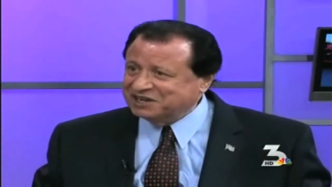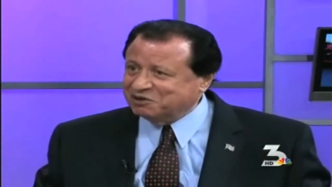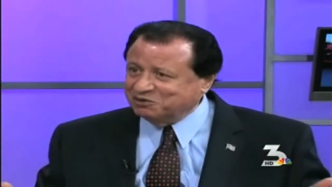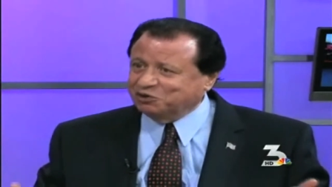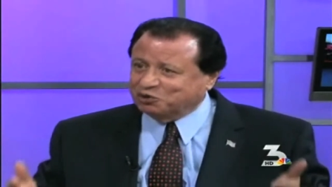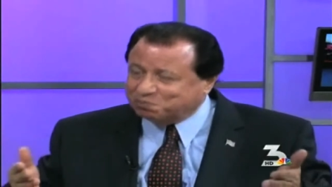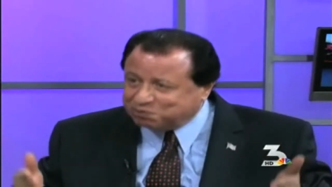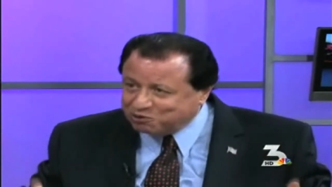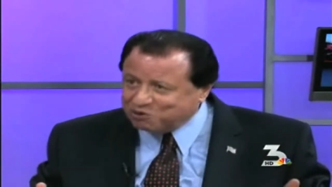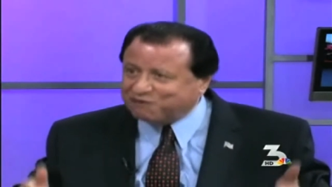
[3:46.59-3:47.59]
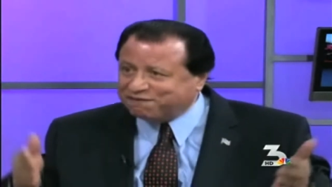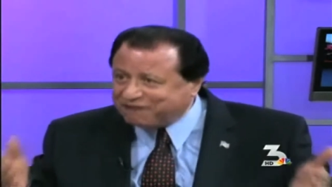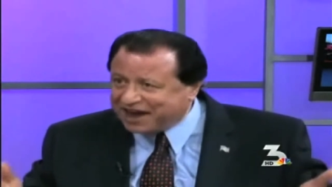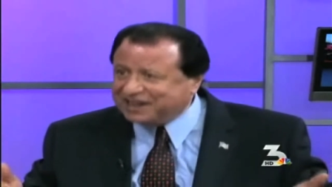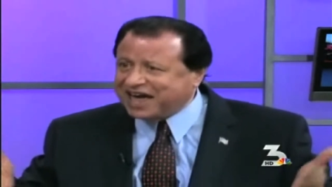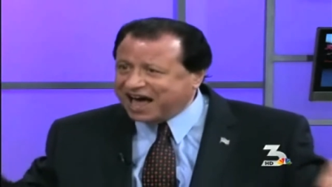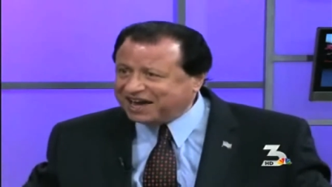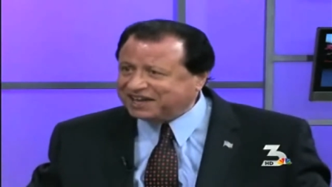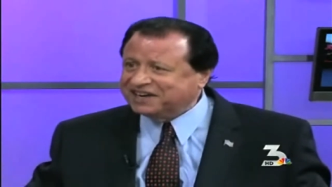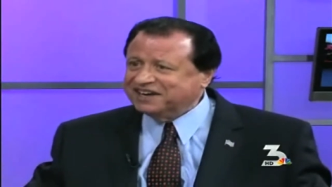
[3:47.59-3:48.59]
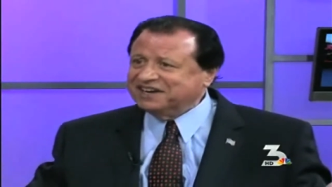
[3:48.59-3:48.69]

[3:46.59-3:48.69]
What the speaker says: You want a poor, failed guy?